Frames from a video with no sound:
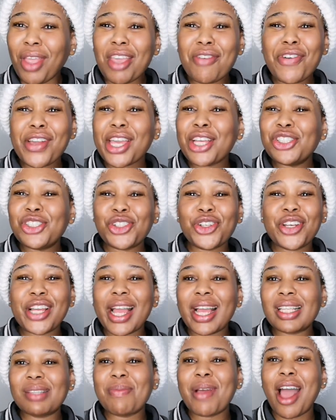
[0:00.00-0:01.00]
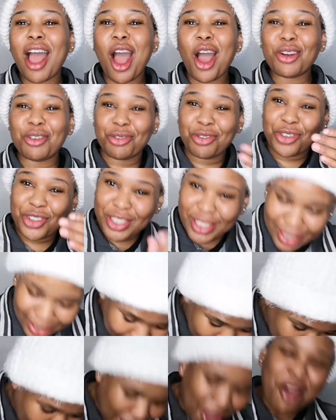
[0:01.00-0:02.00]
If I can show you guys my
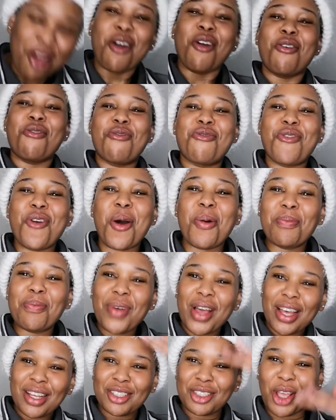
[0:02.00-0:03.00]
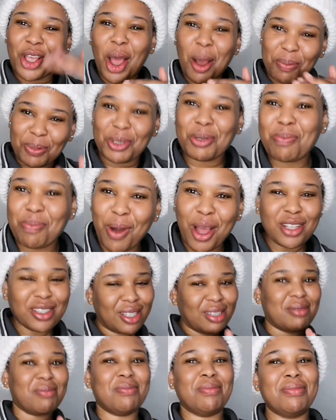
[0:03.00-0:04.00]
outfits from top to
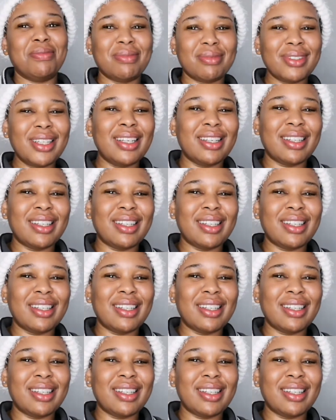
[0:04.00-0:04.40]
bottom.